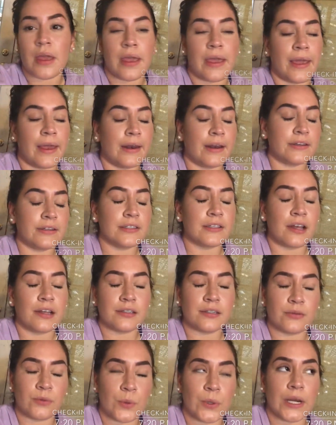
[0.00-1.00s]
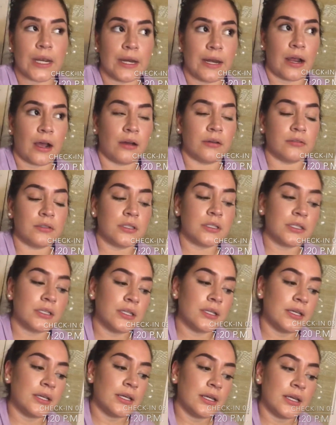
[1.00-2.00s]
and I just got done working out.
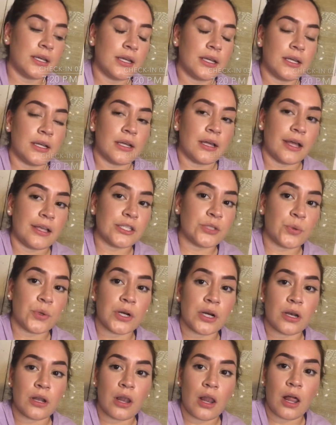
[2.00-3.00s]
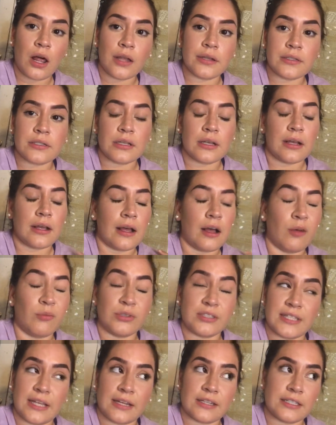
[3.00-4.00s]
I sweated a lot. I
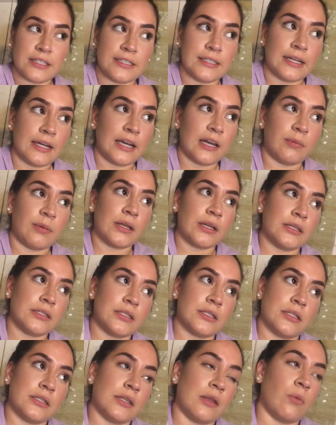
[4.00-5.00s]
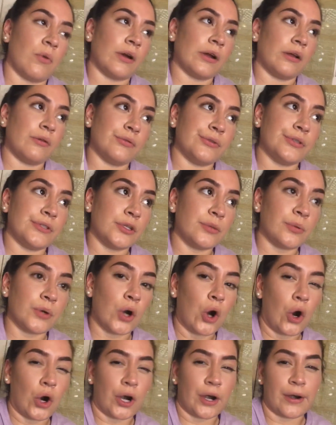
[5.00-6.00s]
almost actually died because the workout was super
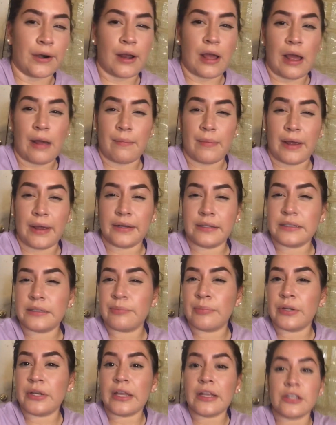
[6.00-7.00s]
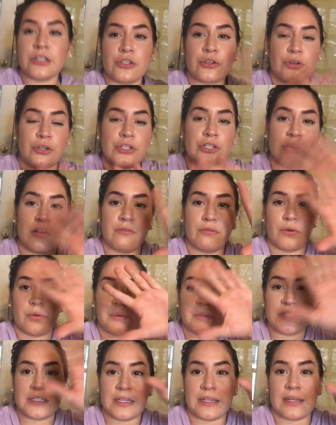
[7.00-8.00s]
hard. I might put like a screenshot of
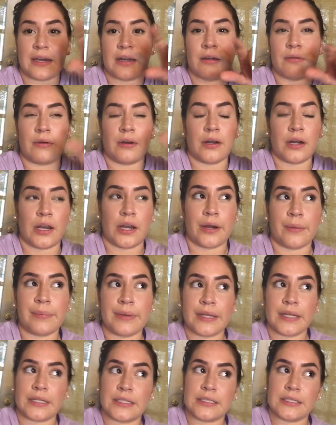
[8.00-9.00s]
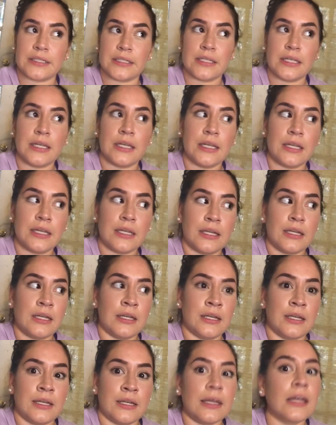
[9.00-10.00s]
what we did like around here because
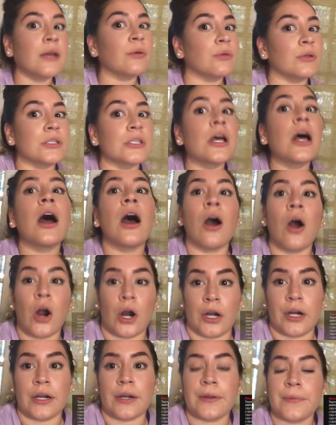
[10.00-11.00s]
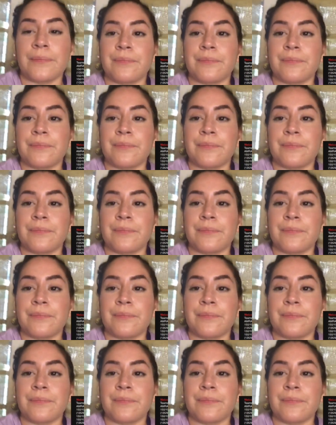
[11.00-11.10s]
it was hard.